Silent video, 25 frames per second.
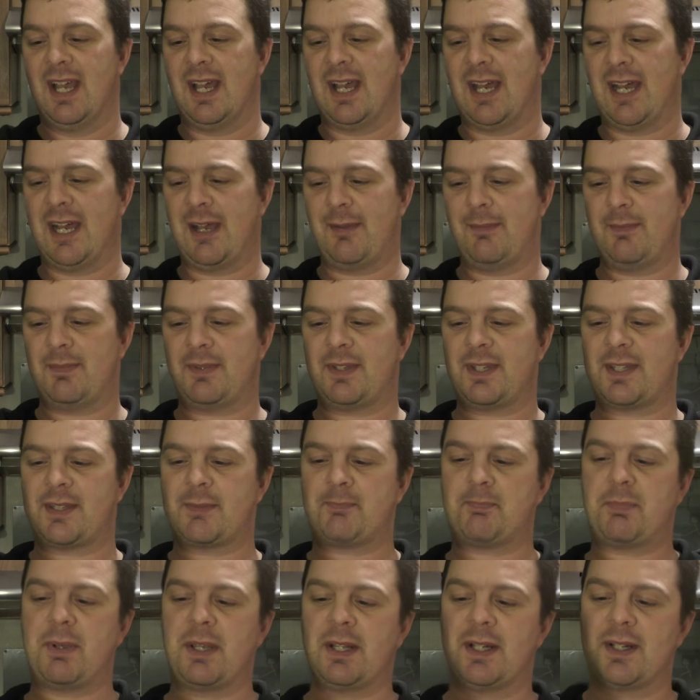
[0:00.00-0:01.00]
Um,
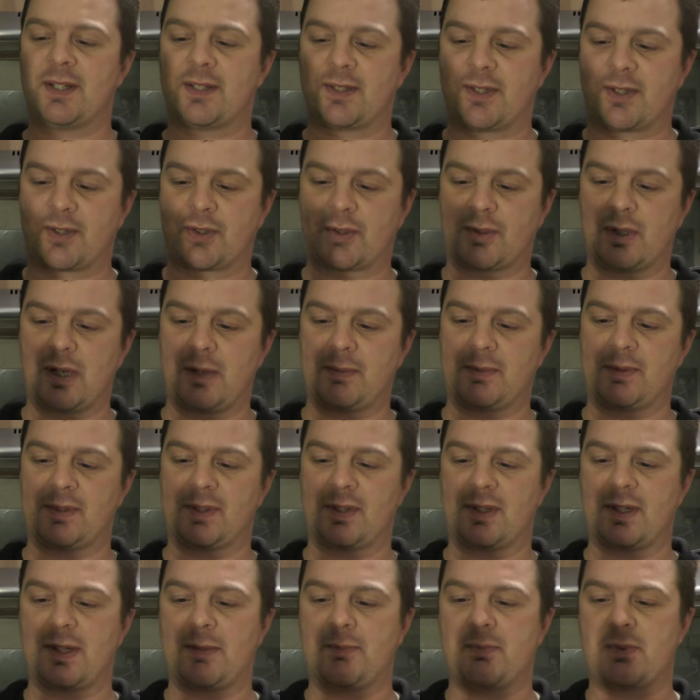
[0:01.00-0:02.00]
this beer is described as
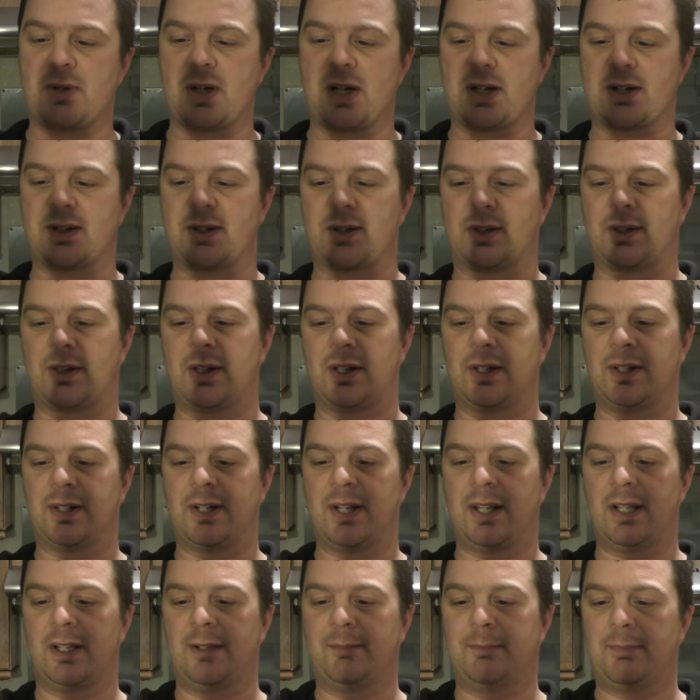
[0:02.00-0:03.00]
a deep chestnut coloured
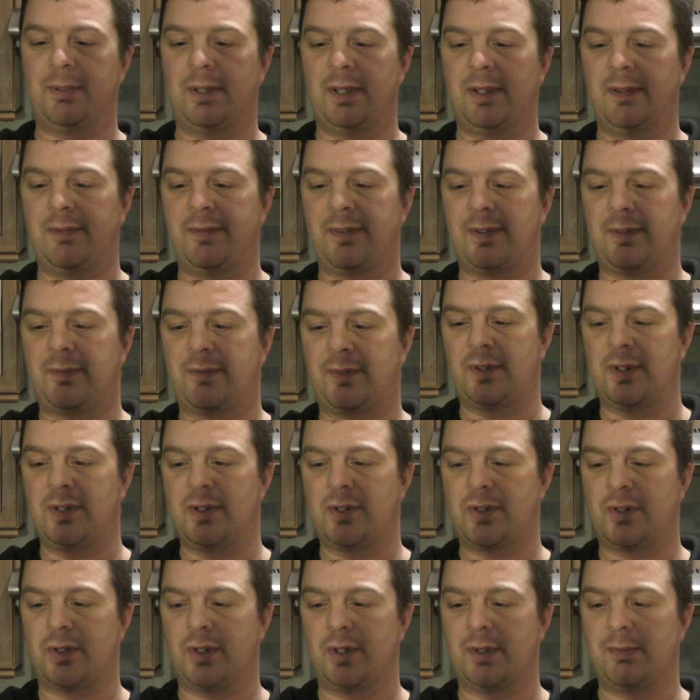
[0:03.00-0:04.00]
ale, perfect
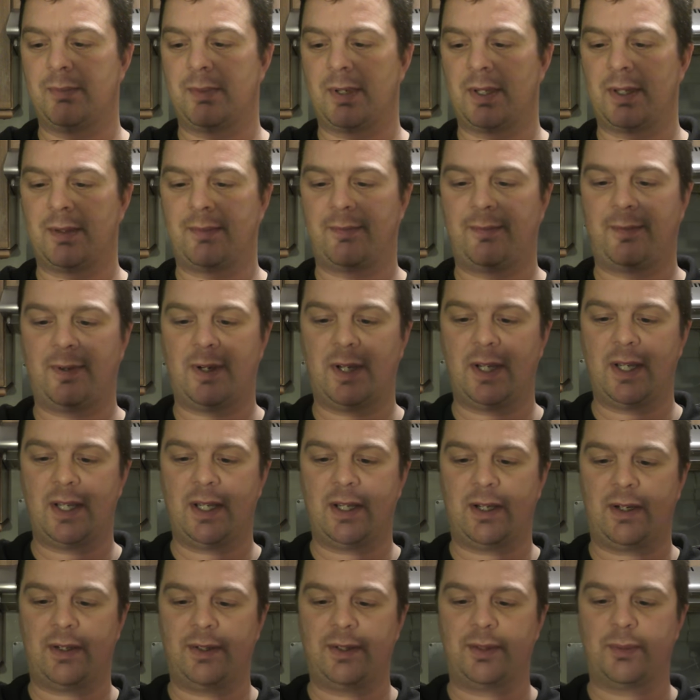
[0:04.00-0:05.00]
enjoying by the
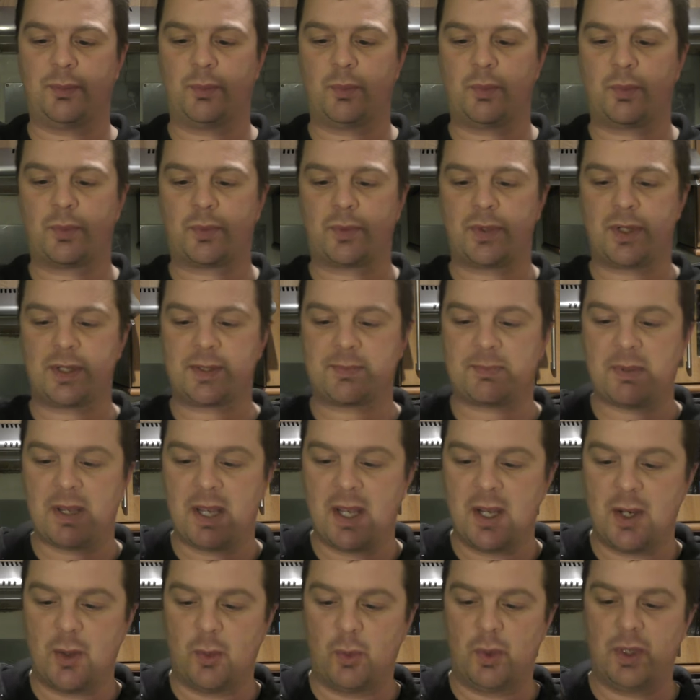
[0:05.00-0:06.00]
fire on the crisp
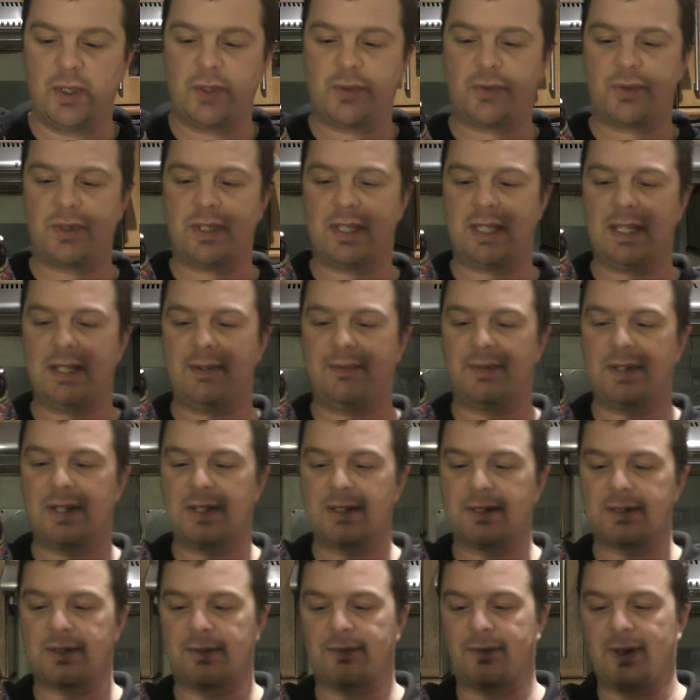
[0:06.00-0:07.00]
wintry
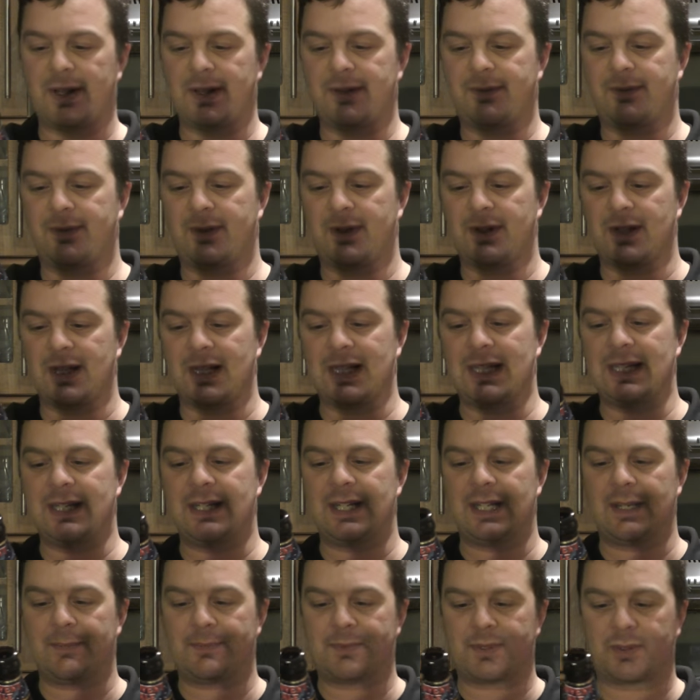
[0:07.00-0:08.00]
evenings of Advent
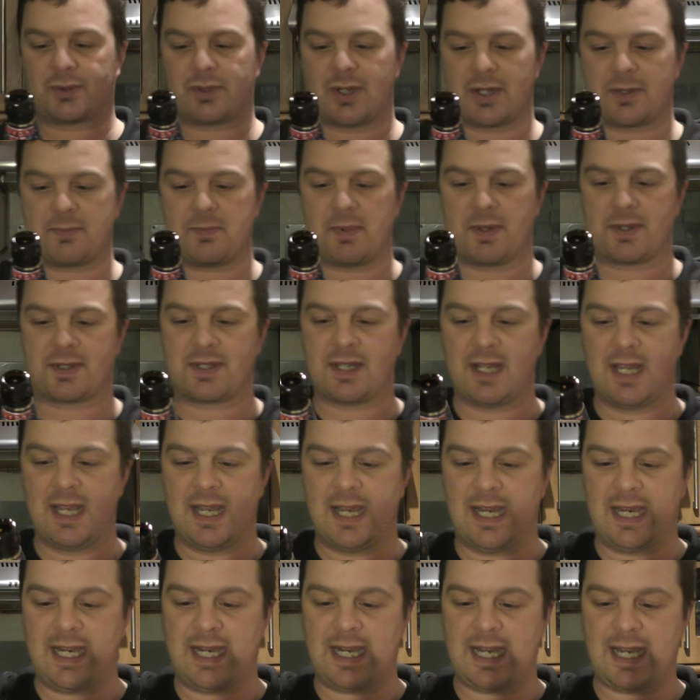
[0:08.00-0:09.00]
leading up to Christmas.
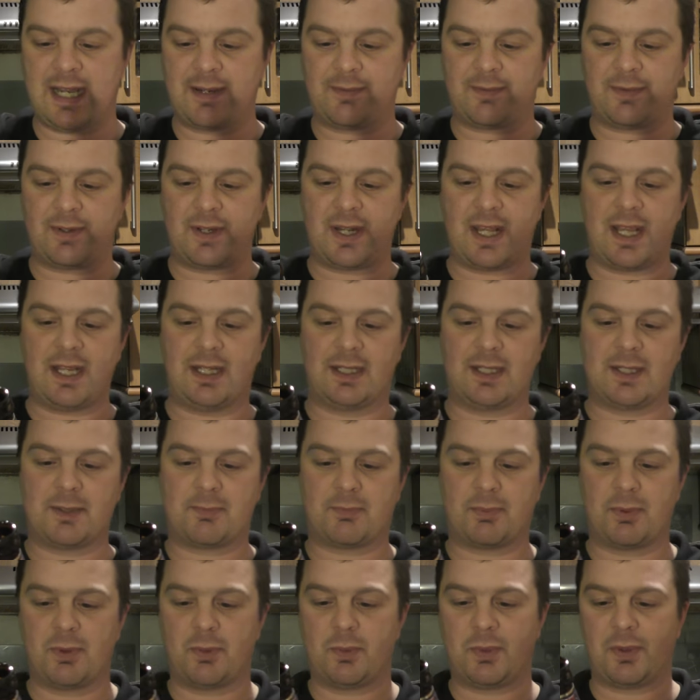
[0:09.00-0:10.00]
Our Advent ale is
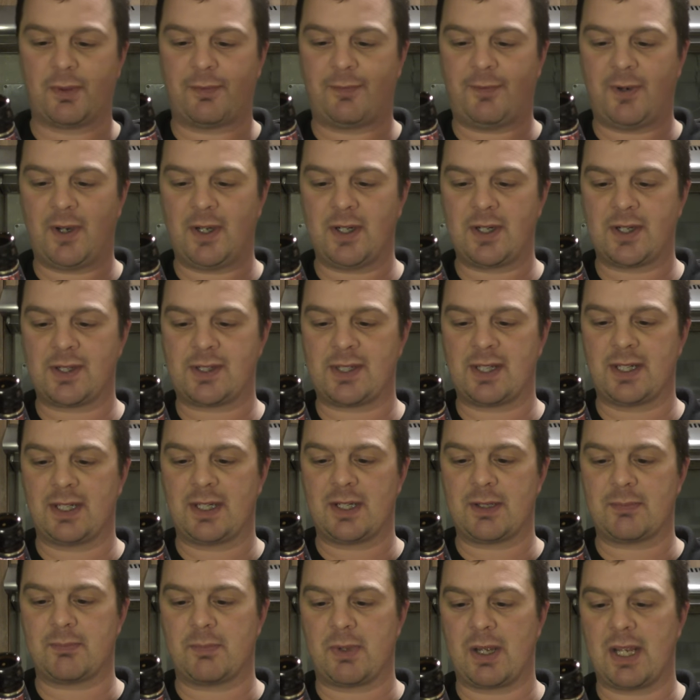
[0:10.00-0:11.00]
brewed with the finest
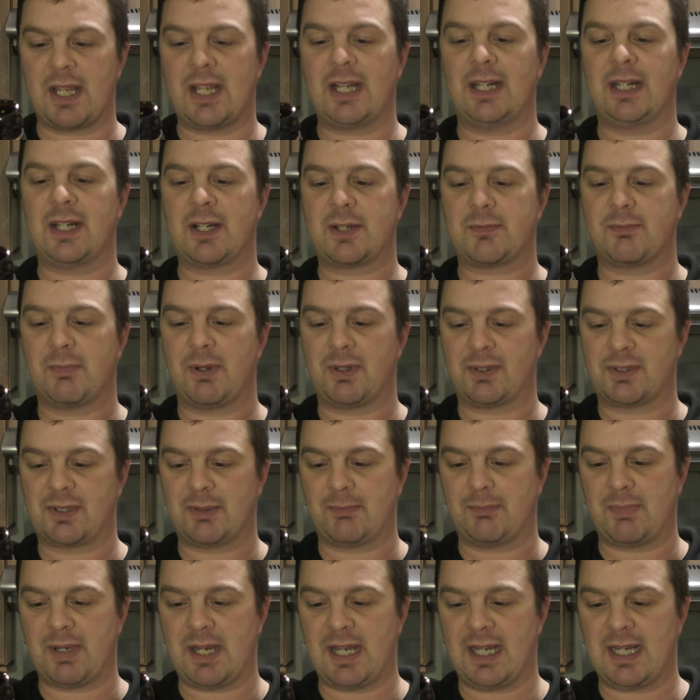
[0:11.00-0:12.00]
English, English
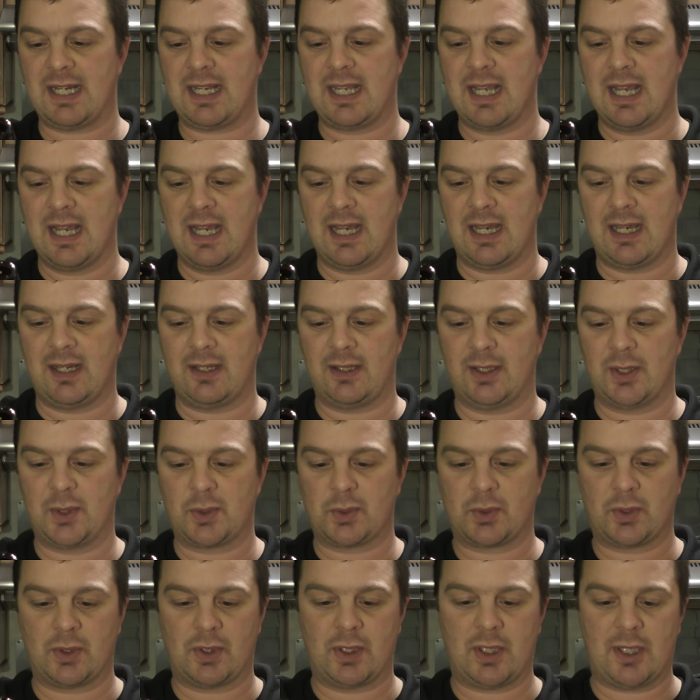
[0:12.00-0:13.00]
malted barley and
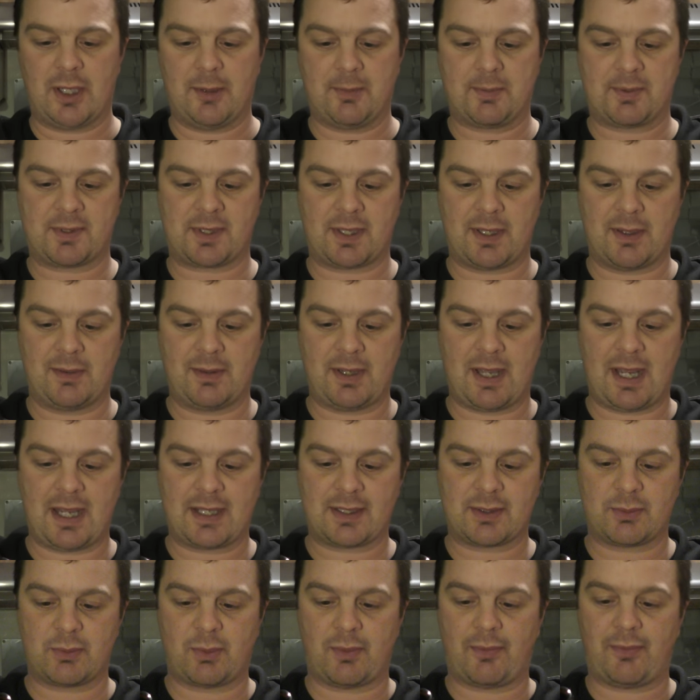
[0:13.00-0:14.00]
local hops and
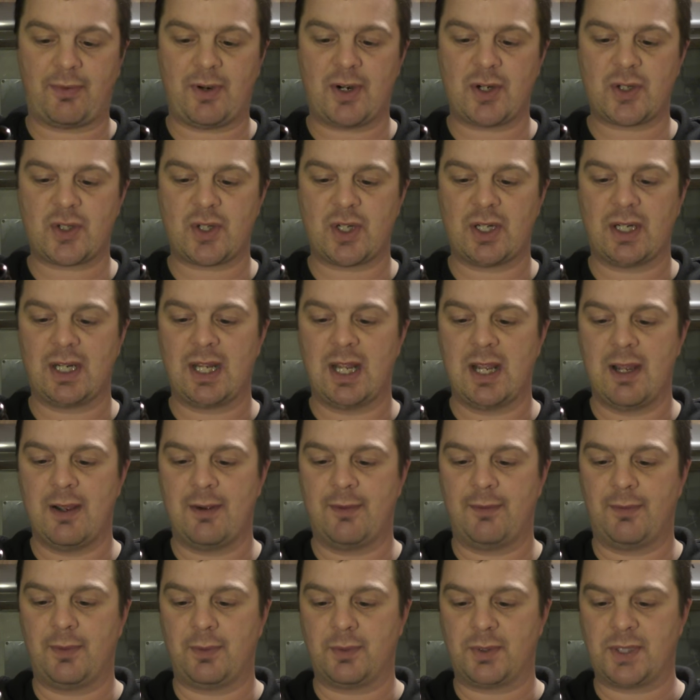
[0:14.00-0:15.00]
has a refreshing
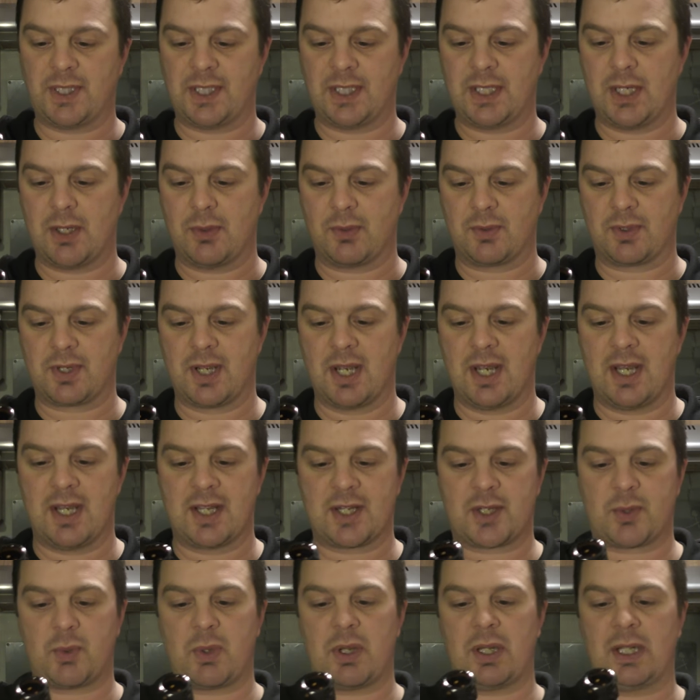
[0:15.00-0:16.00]
fruity nose,
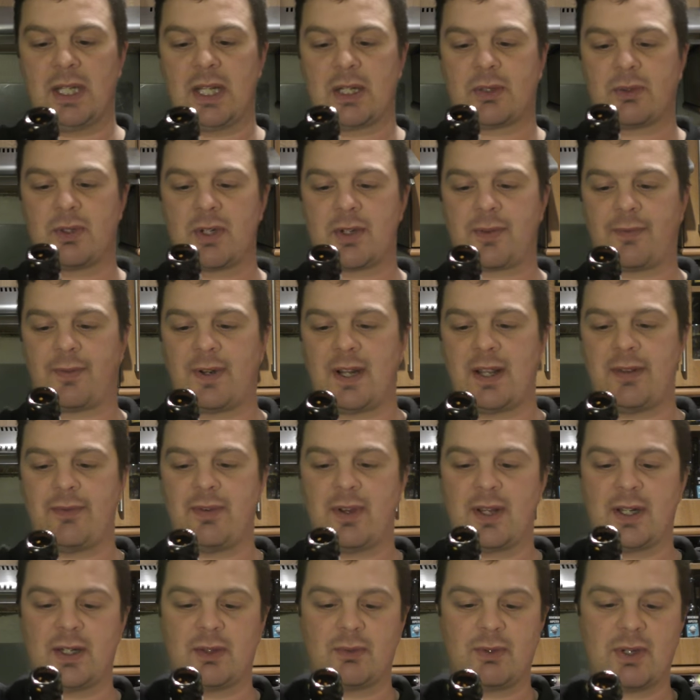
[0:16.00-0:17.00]
a sweet licorice
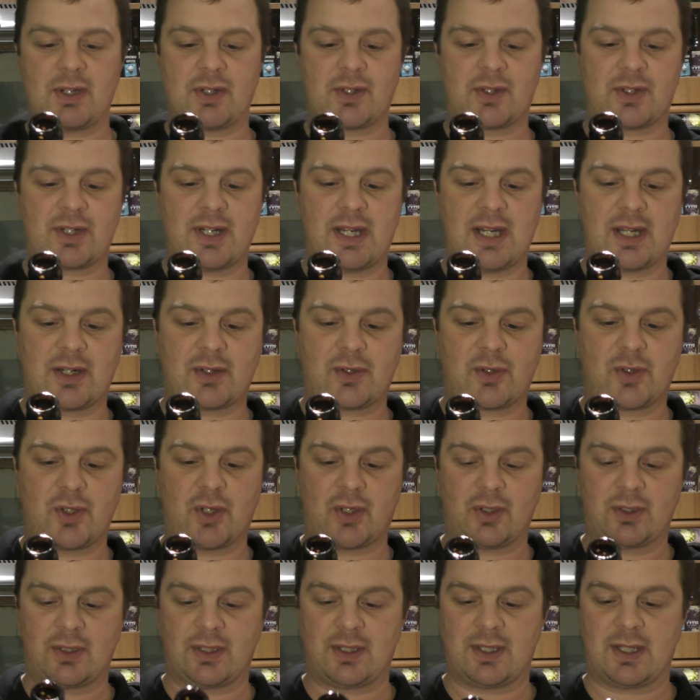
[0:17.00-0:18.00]
flavour and a rich dark
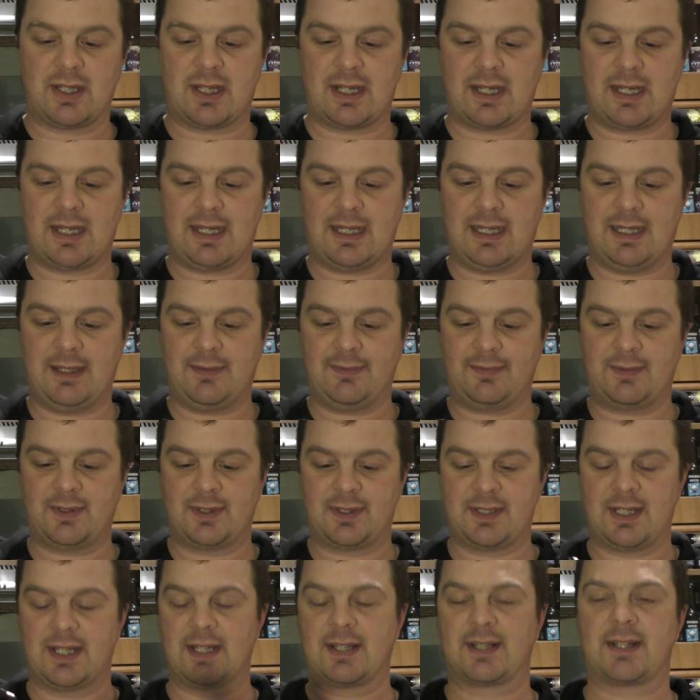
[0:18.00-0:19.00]
chocolate
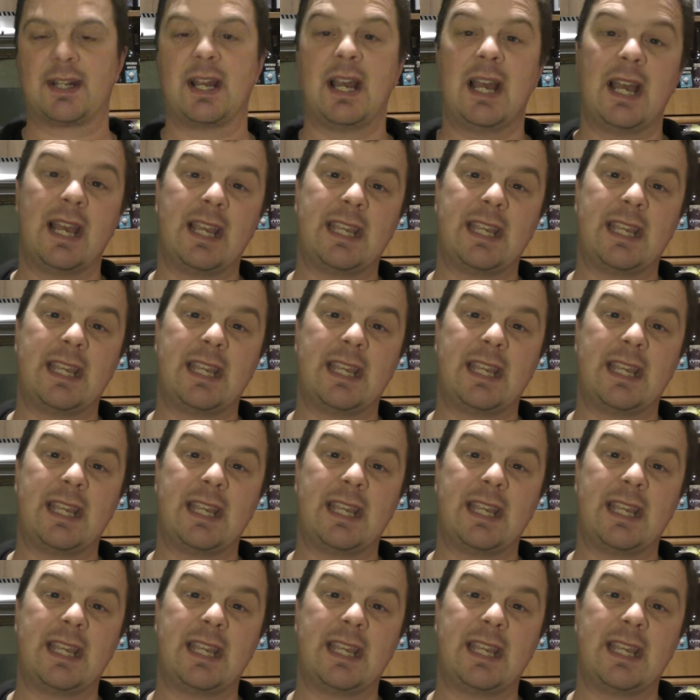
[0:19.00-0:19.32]
aftertaste.